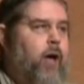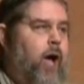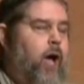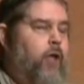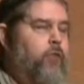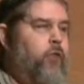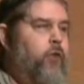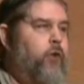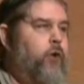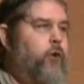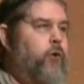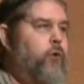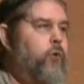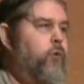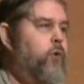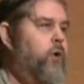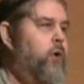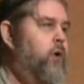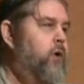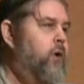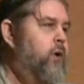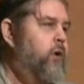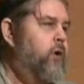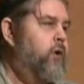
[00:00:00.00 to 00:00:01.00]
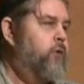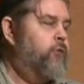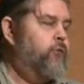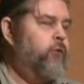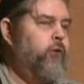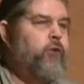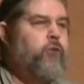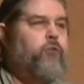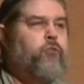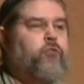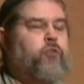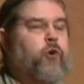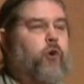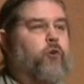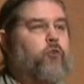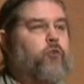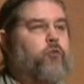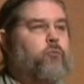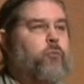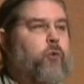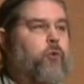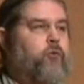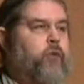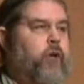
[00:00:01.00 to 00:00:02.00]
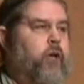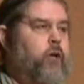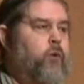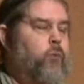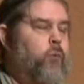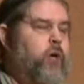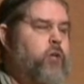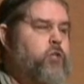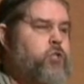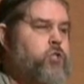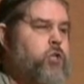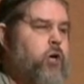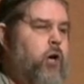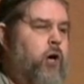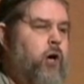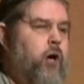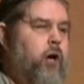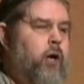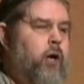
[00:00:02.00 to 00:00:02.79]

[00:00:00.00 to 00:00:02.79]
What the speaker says: and the new Flintstones movie in which